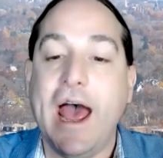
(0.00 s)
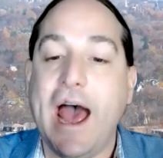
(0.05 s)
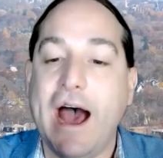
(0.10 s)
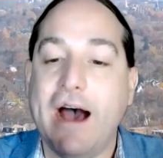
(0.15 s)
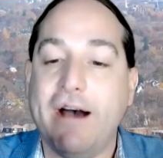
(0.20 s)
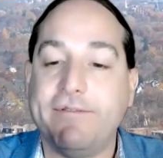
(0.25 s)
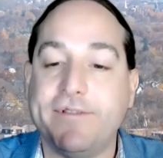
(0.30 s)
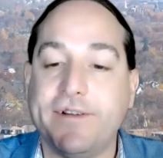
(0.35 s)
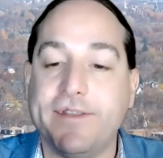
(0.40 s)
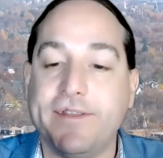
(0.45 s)

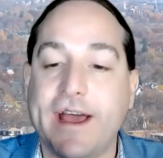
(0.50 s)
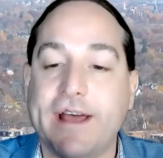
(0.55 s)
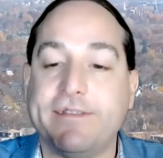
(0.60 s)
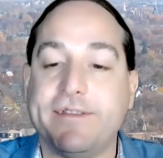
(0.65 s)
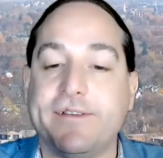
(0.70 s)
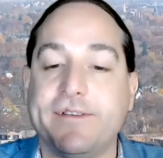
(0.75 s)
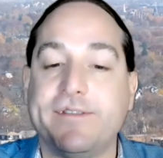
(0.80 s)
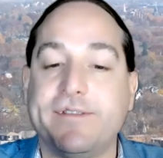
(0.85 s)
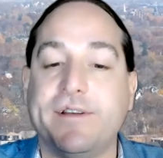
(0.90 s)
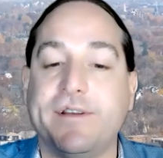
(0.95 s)
After that,
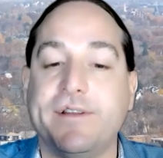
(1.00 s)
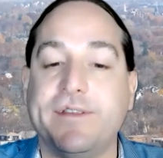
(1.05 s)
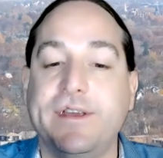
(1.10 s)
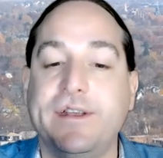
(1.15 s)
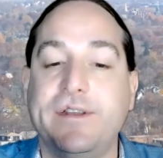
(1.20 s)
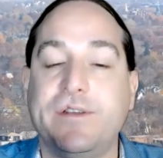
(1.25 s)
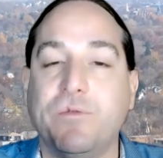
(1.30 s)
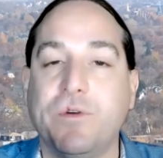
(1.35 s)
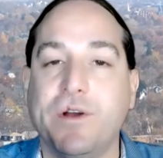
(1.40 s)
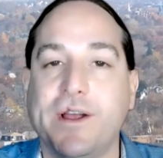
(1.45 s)
they'll still
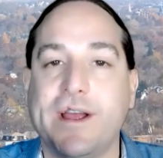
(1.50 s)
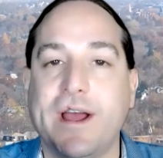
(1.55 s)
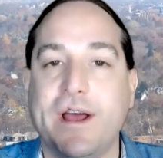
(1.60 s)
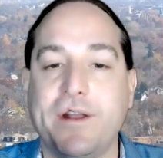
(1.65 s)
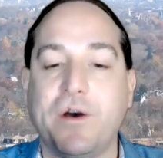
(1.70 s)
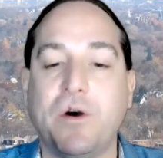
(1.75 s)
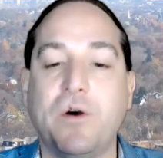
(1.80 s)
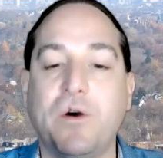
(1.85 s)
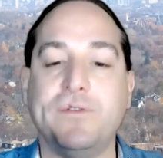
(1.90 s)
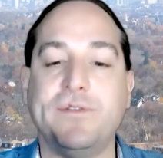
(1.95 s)
need to work
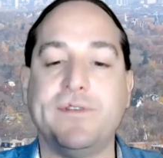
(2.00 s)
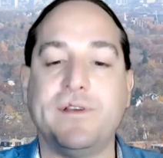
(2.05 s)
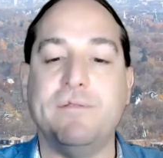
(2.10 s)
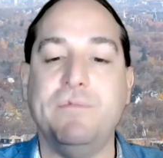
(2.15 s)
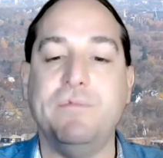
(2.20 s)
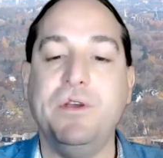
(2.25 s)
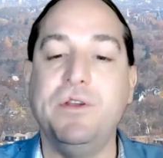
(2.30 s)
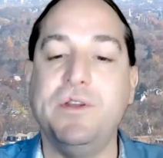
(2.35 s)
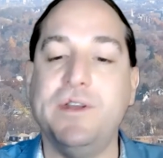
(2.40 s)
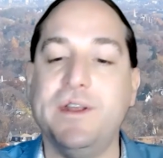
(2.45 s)
out a host
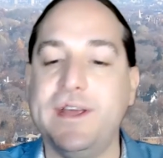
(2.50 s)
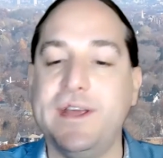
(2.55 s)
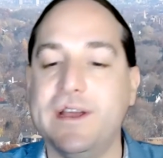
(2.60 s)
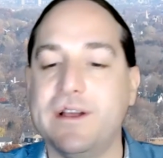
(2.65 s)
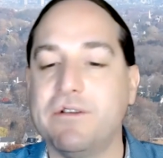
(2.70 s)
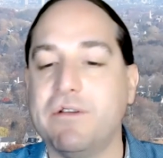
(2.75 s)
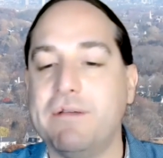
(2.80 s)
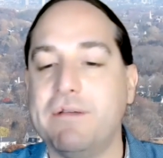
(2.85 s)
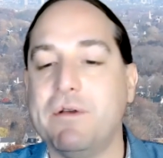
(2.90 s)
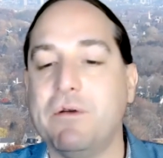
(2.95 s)
community
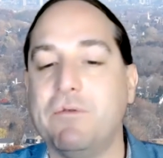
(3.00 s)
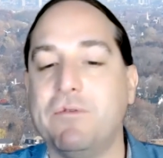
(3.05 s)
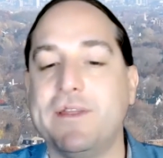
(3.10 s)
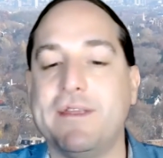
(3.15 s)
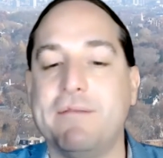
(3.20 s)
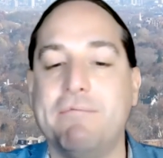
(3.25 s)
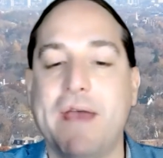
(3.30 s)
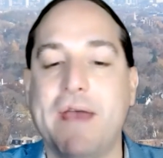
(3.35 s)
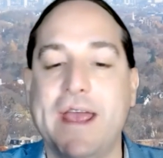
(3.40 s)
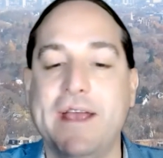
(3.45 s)
agreement with
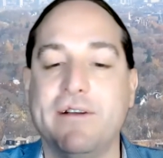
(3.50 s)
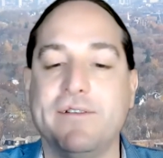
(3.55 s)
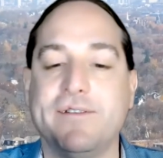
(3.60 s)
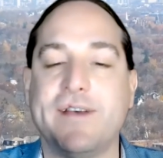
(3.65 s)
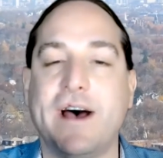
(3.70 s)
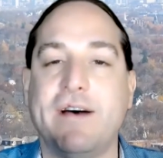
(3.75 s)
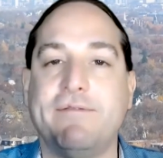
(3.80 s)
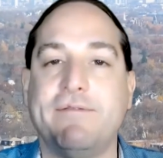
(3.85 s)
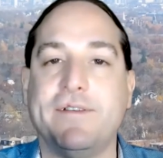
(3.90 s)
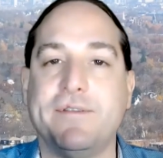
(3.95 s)
the mayor's
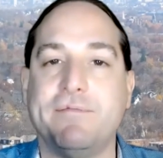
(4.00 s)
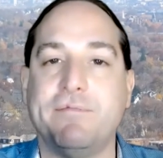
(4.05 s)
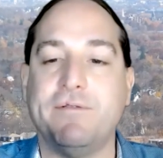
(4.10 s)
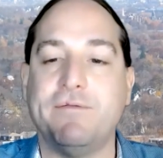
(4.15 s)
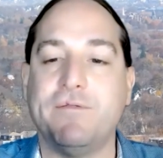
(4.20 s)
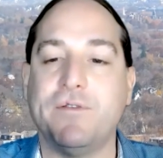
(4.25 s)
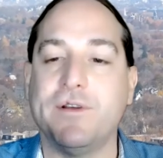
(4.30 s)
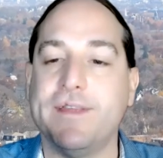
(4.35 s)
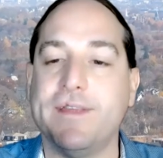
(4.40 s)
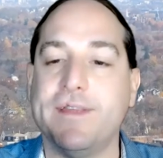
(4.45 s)
office
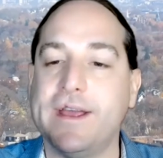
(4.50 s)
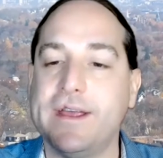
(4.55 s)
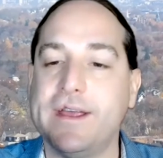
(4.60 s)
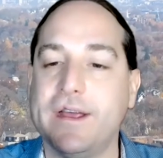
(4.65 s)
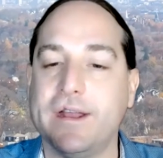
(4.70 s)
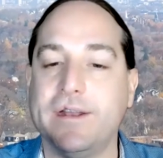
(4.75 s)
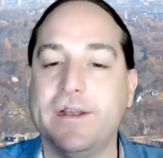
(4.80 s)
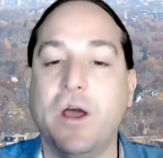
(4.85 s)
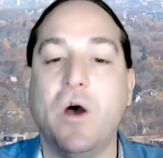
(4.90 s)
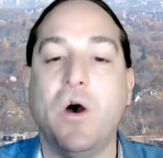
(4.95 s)
before they
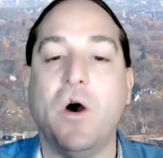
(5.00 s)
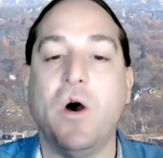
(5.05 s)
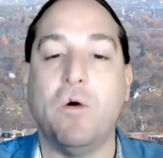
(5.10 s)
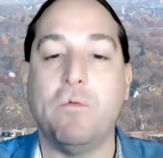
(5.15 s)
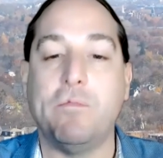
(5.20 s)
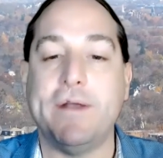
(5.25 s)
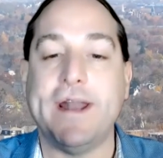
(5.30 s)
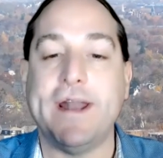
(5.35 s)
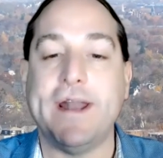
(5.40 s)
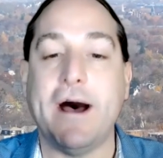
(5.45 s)
can
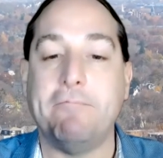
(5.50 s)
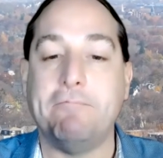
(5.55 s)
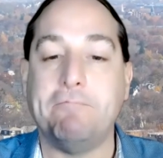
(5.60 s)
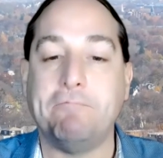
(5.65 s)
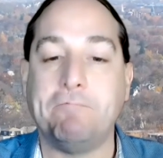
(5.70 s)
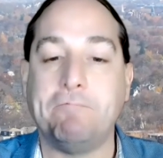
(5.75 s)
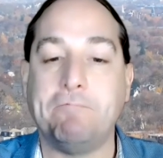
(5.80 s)
open up.